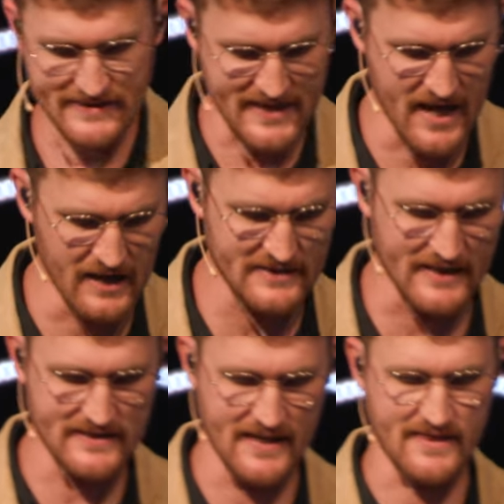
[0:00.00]
tells
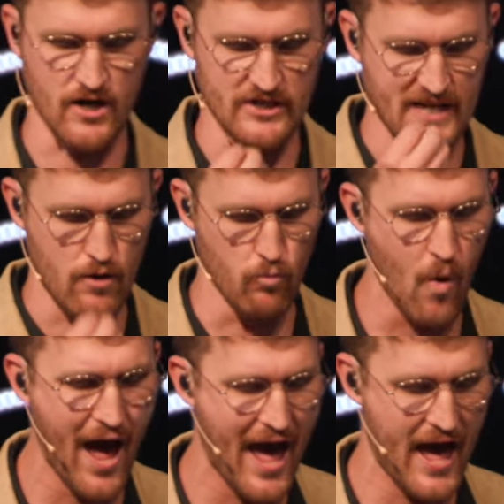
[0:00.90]
us that there is a
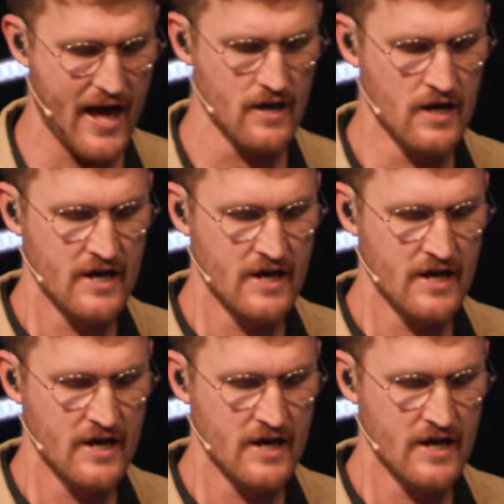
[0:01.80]
way